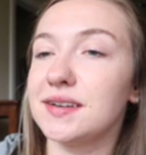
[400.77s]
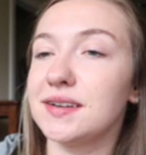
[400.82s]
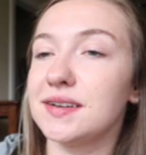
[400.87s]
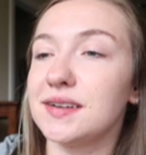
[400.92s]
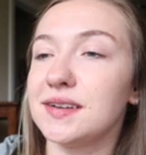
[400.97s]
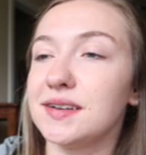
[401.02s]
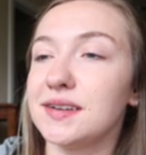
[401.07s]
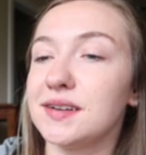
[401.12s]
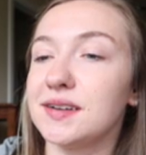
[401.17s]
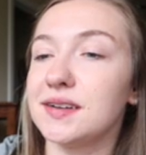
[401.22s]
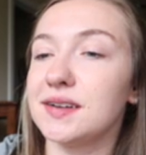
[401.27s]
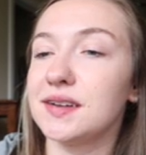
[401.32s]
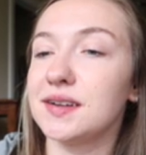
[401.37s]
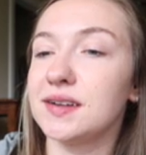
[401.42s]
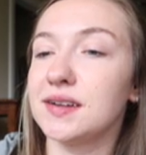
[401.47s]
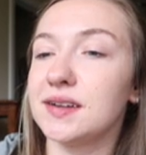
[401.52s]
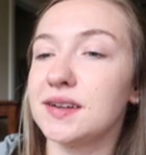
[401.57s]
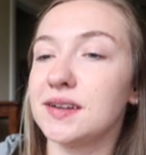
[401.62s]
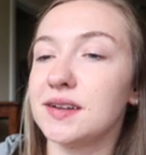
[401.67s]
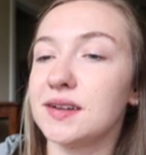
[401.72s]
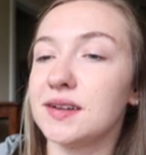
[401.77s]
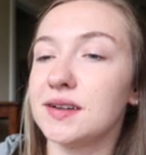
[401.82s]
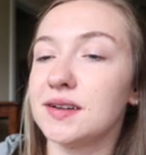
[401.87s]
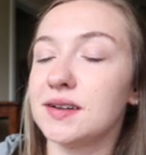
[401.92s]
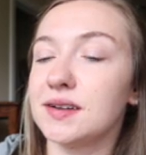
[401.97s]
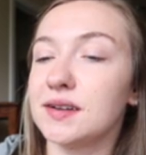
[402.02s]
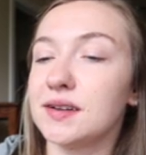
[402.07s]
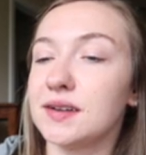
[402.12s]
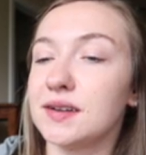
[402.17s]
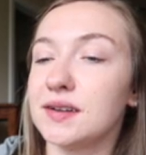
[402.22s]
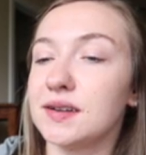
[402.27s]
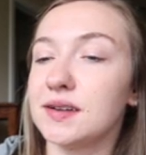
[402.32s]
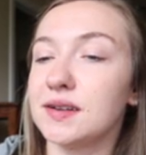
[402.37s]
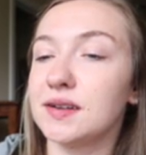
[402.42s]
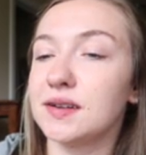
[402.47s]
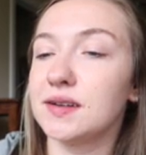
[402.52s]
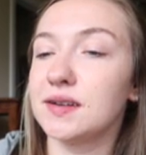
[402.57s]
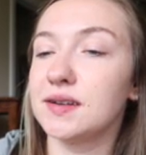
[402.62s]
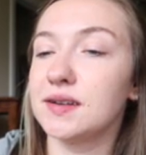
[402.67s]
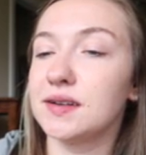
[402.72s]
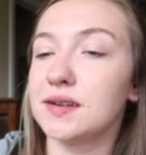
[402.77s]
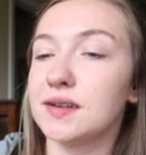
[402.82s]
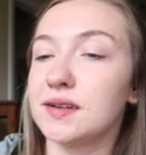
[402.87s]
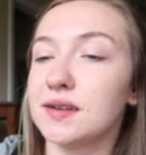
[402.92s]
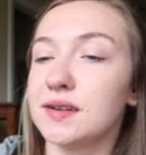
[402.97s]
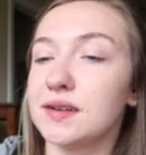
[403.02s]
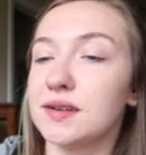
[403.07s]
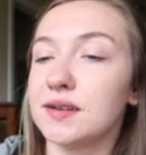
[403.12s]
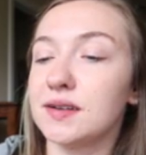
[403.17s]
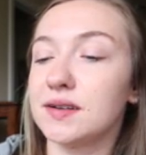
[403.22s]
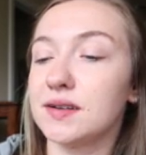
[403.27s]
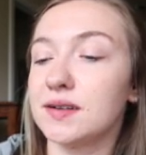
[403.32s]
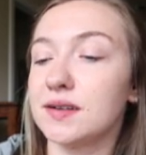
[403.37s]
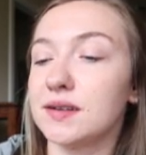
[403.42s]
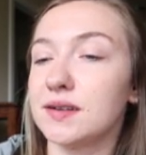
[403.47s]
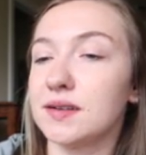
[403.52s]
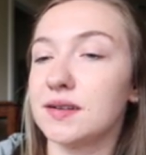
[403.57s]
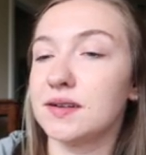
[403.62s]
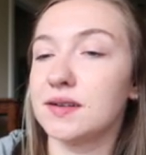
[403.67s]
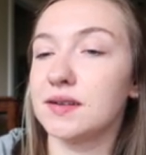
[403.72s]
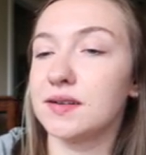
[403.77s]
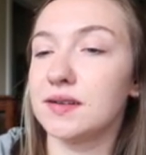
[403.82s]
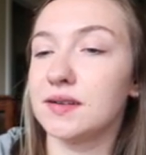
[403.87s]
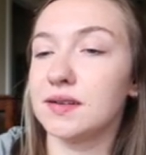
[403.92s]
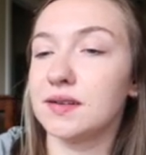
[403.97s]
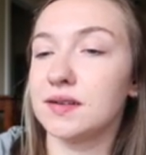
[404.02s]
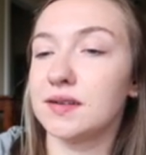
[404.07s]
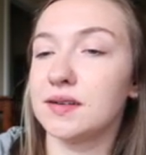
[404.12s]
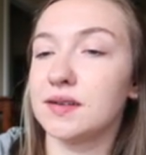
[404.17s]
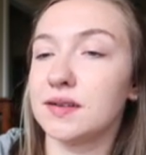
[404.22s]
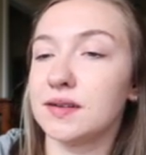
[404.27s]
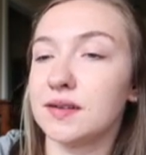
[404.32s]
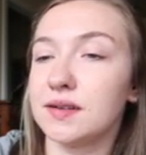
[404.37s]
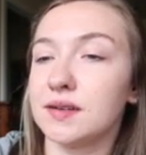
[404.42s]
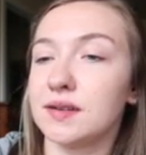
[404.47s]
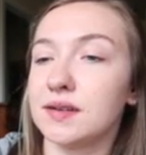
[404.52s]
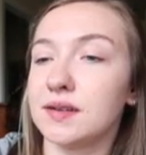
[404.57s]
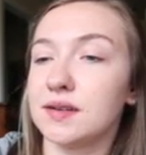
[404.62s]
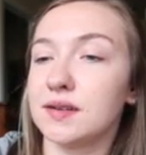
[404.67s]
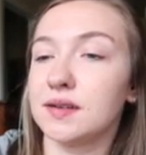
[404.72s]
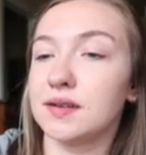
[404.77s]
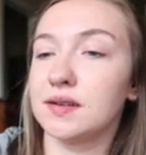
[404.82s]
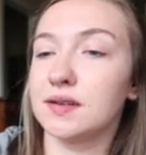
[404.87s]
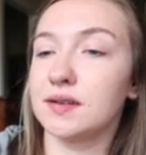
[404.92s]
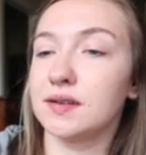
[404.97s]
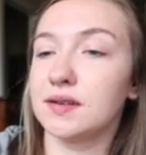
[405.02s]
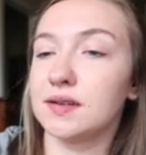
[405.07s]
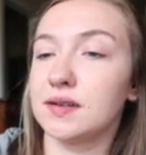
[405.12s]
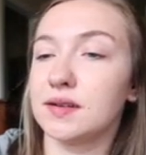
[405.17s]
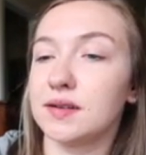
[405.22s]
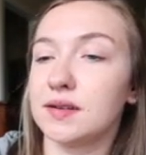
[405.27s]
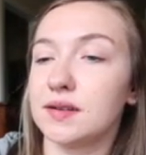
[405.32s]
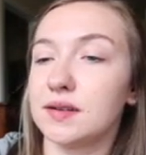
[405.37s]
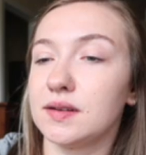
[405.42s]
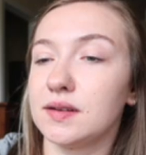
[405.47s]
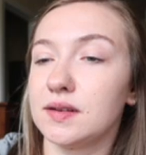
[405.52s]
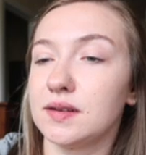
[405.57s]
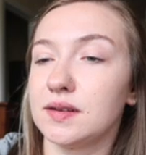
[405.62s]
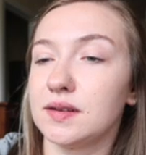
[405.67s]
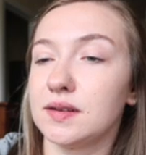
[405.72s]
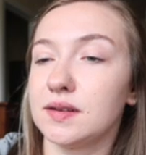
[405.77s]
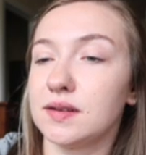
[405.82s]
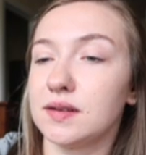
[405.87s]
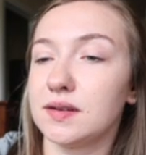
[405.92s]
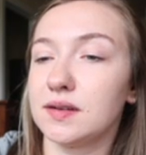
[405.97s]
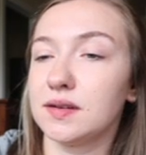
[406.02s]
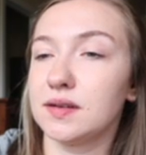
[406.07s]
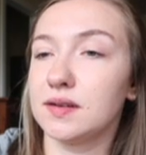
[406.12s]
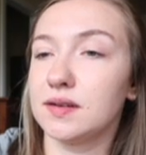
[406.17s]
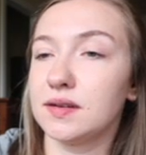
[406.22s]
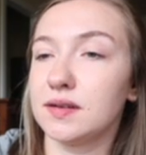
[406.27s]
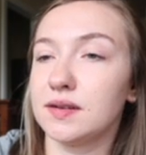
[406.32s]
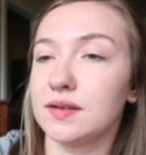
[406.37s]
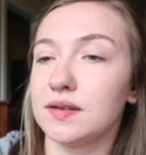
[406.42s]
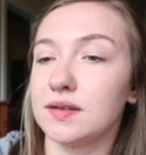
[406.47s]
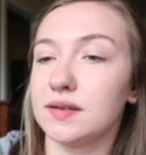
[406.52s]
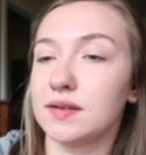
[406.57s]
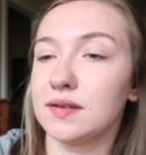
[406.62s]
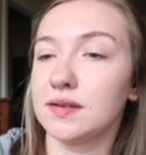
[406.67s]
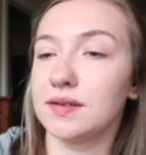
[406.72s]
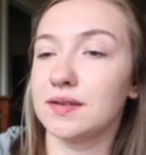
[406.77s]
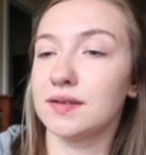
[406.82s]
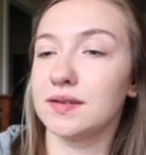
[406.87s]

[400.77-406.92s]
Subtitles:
(no one is talking)